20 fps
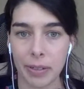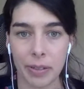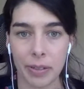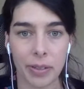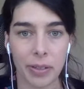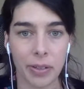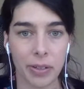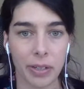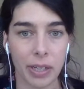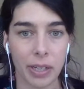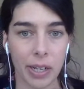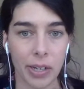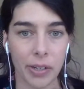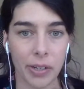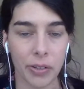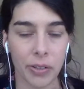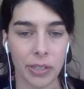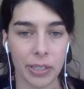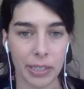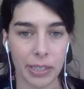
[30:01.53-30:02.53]
third
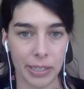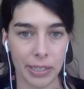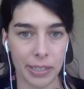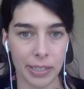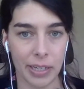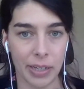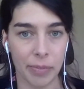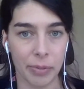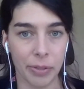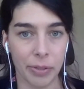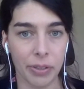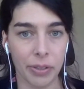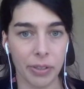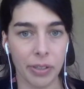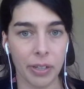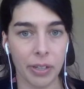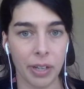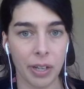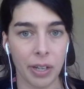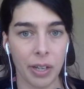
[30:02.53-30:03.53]
countries in its neighborhood,
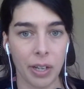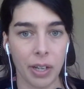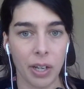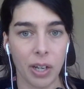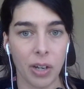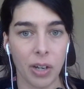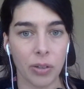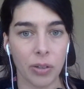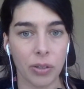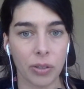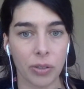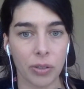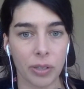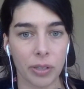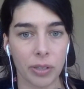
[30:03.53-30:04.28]
also in the